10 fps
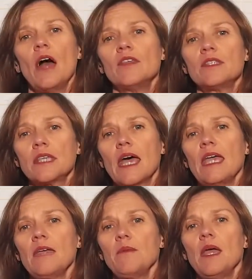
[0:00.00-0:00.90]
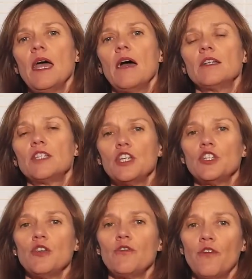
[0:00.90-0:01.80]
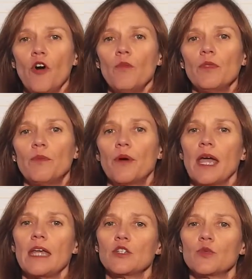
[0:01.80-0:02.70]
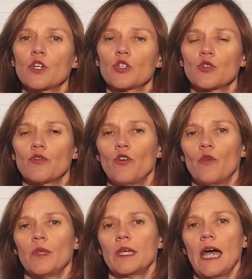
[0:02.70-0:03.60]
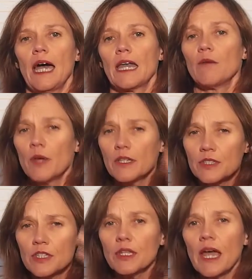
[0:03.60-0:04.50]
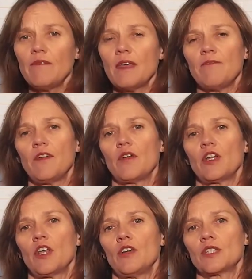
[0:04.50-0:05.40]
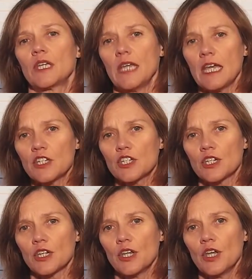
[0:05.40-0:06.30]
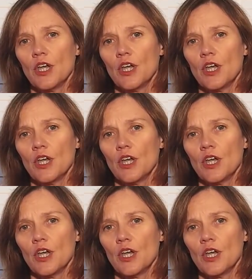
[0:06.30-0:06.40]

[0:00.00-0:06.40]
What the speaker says: the same tissue formed the brain as what formed the gut, and we still have that very close connection.